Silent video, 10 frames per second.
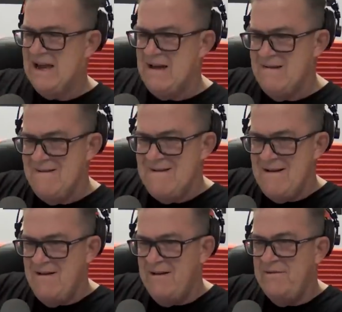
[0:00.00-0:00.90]
No,
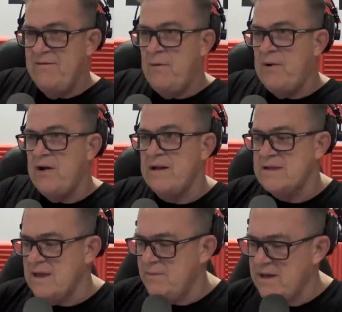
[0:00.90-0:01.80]
no, I've never
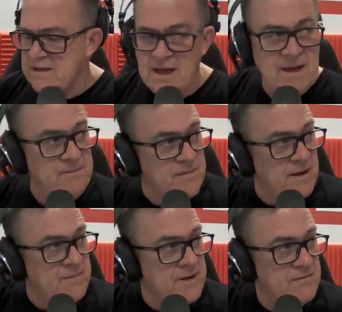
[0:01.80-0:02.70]
broken someone's arm
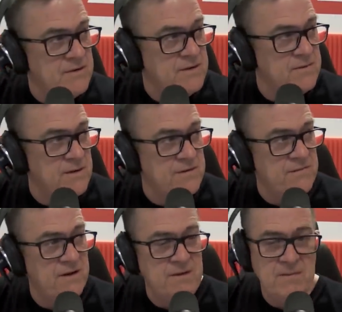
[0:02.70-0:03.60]
by being rude to them on
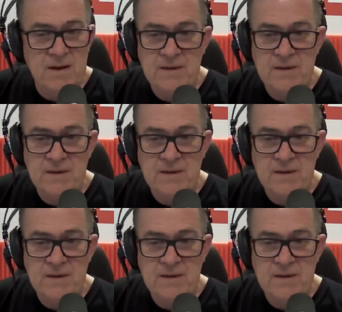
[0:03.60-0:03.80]
the phone.